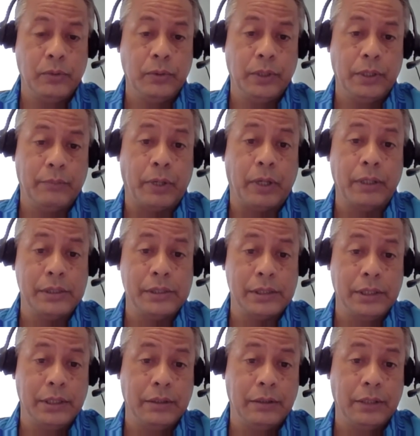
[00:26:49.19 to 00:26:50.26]
doing a
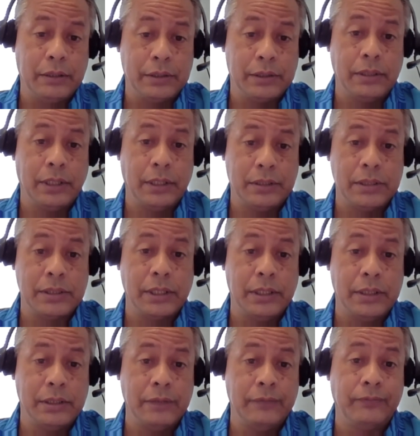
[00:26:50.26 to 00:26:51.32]
policy and
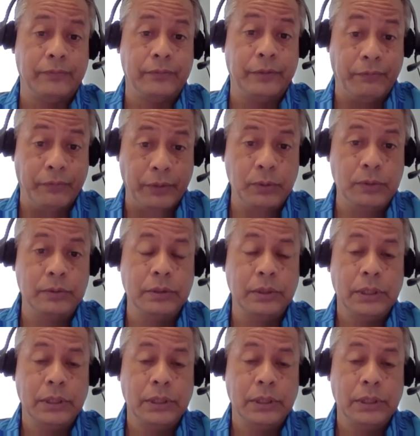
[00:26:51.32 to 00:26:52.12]
legislative review